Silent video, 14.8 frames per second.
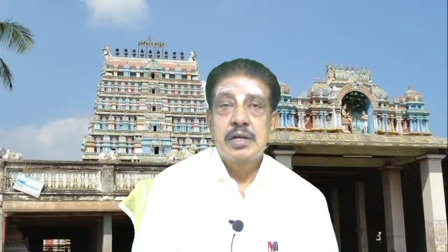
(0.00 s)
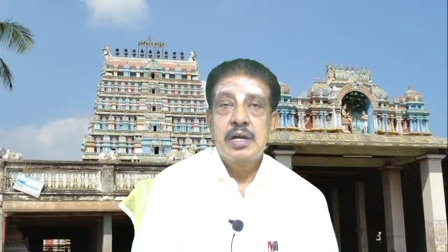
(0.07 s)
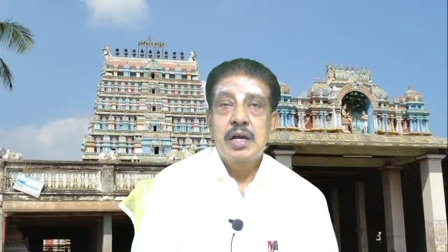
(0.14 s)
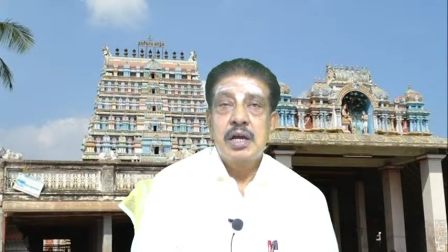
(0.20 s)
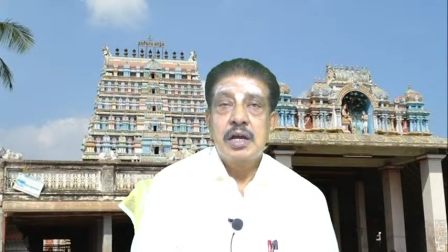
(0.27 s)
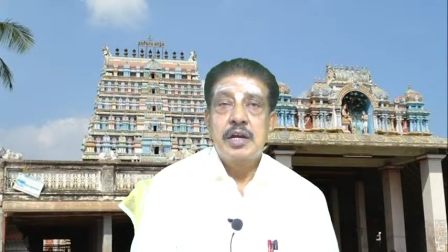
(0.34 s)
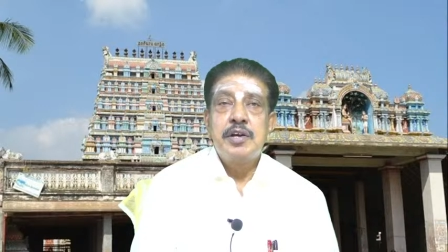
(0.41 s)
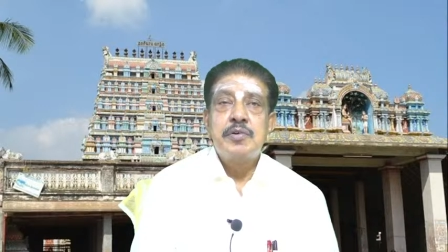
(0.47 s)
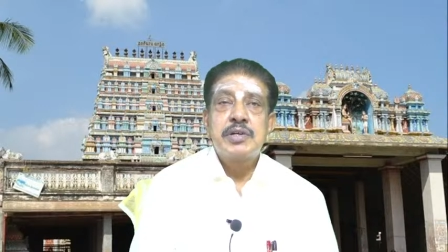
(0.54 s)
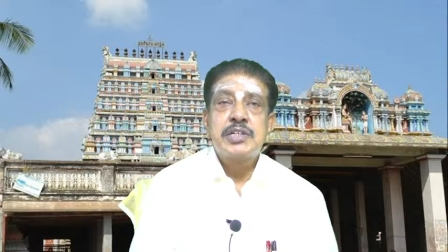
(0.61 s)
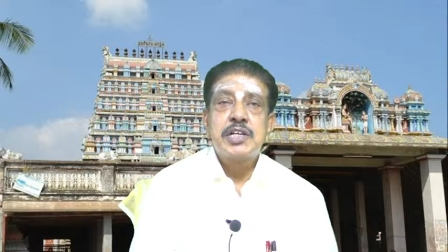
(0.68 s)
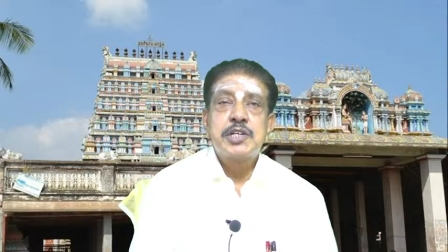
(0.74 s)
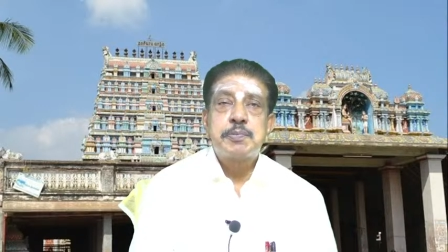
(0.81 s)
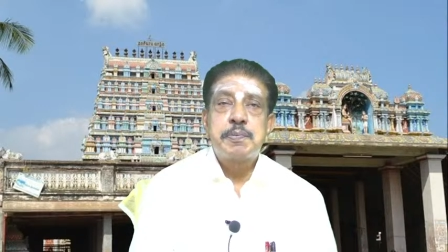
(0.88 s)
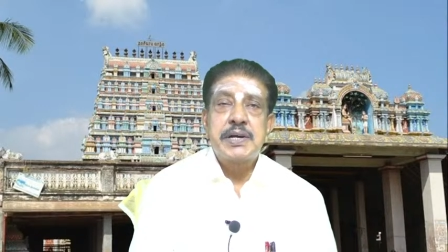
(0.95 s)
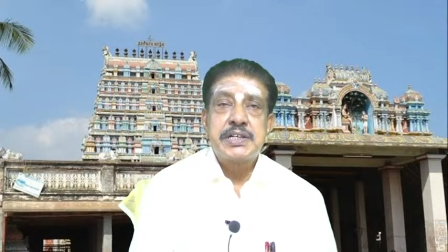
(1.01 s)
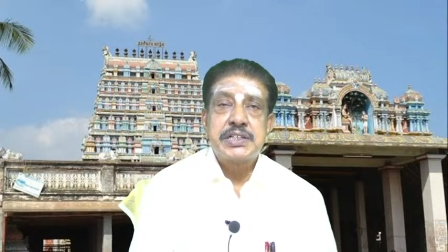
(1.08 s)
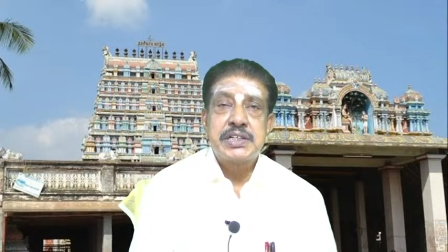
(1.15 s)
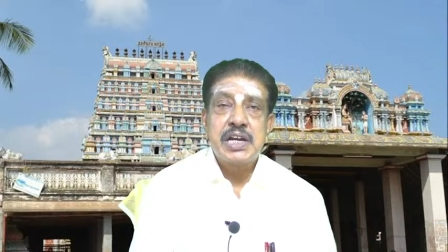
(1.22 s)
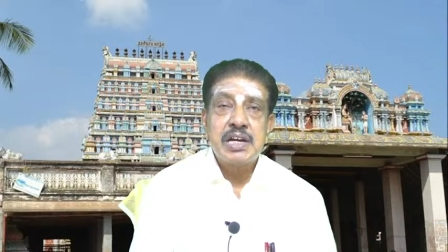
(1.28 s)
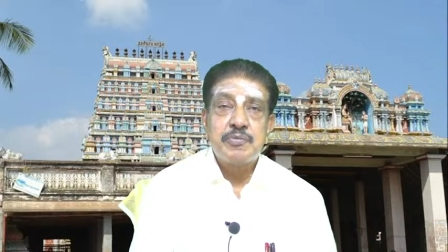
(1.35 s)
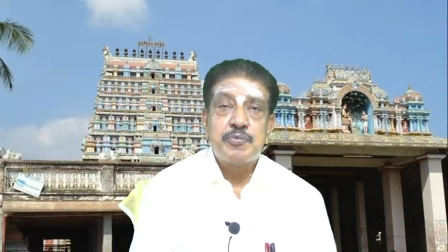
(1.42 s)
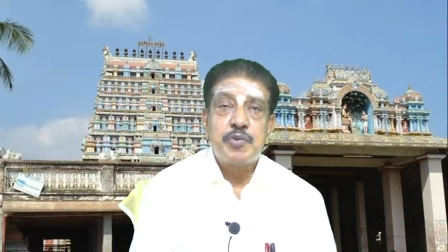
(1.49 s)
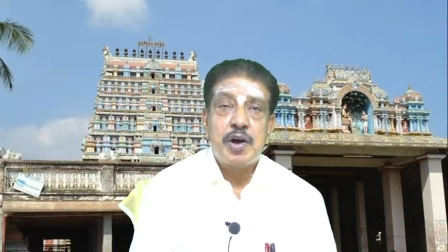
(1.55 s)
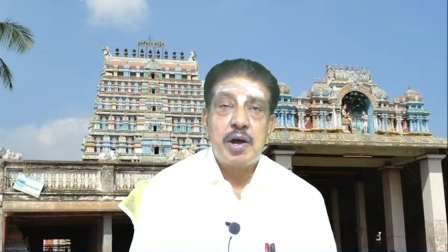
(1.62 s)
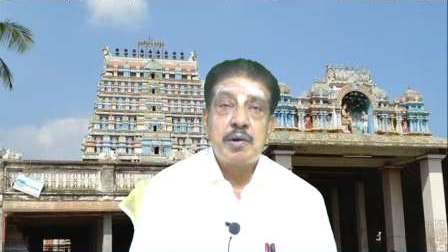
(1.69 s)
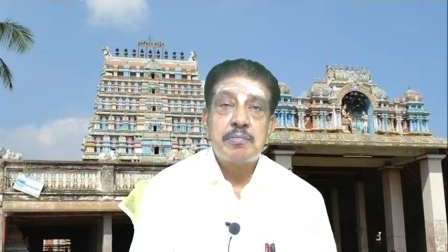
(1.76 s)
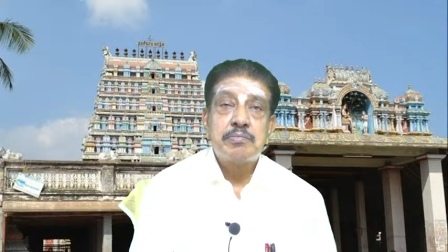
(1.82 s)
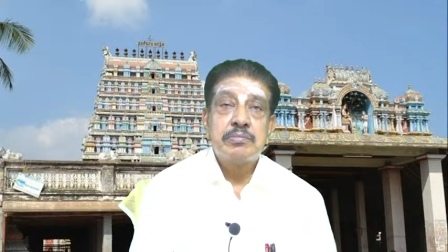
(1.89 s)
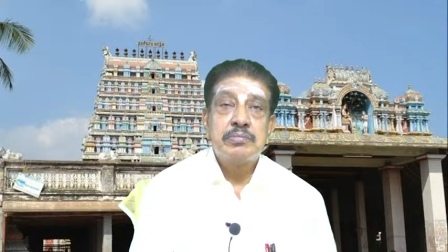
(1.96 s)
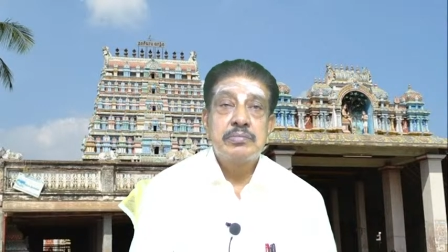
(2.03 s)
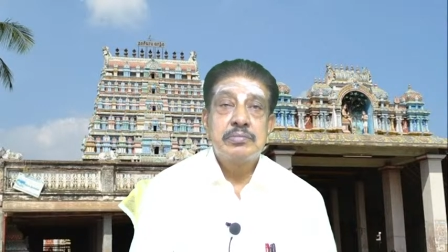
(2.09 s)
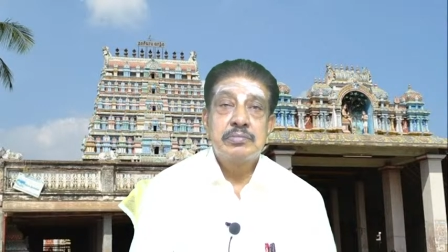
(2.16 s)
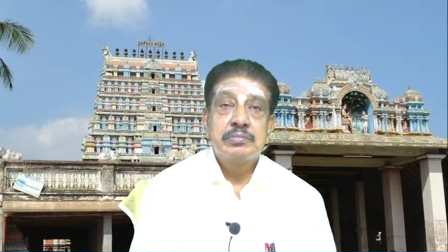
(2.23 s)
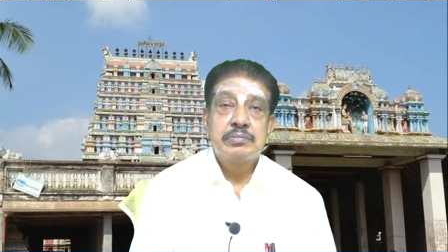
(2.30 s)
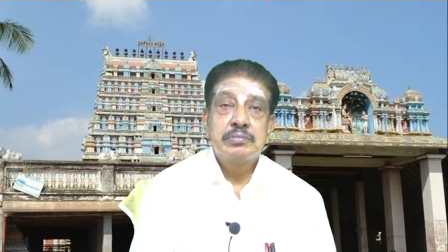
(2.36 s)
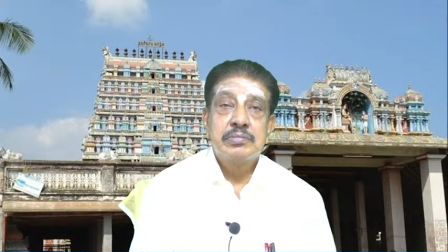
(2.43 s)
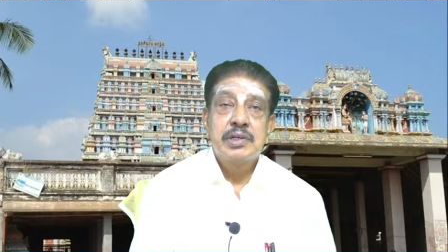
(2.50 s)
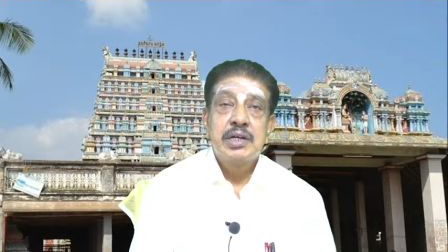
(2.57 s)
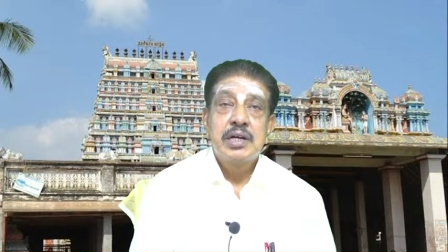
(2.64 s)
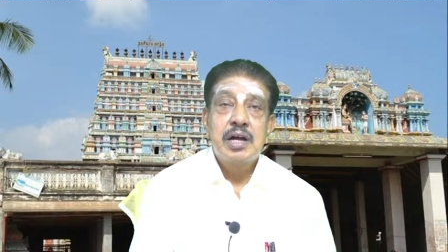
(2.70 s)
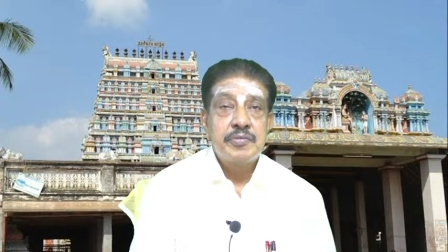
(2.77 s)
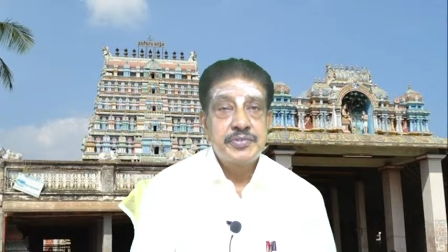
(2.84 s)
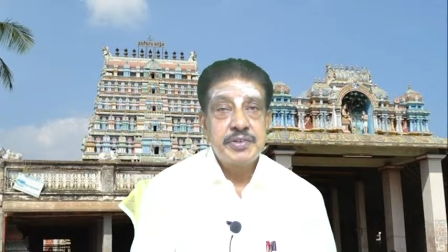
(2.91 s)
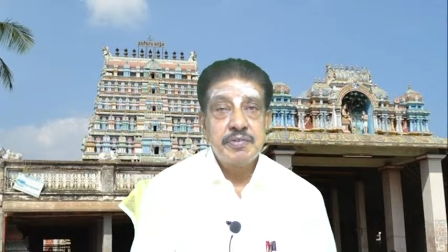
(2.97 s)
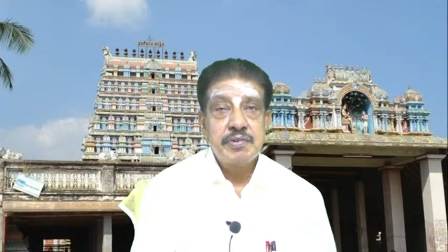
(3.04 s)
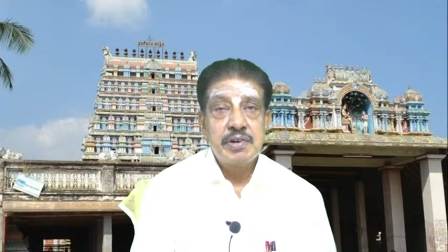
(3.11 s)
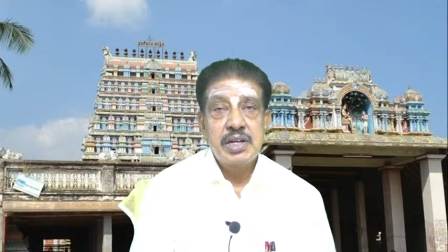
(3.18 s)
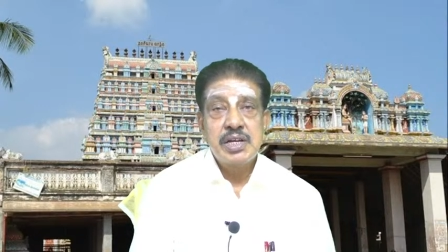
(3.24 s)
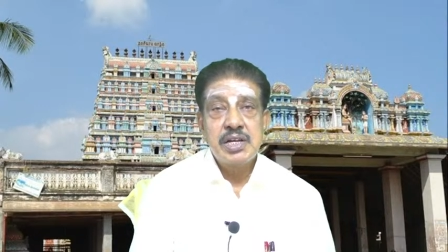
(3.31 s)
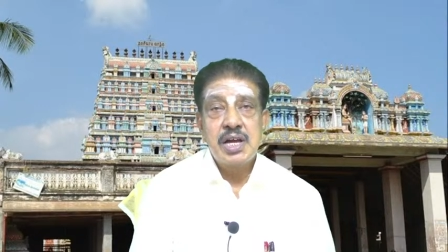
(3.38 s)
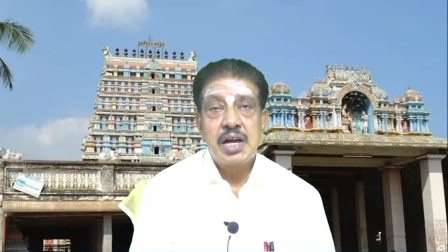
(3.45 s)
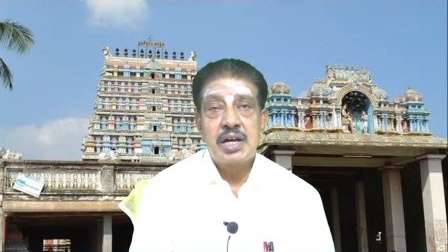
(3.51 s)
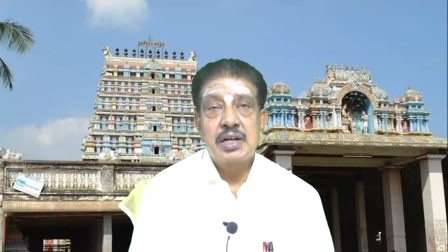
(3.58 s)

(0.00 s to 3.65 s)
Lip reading: It was a special form of Sivalinga.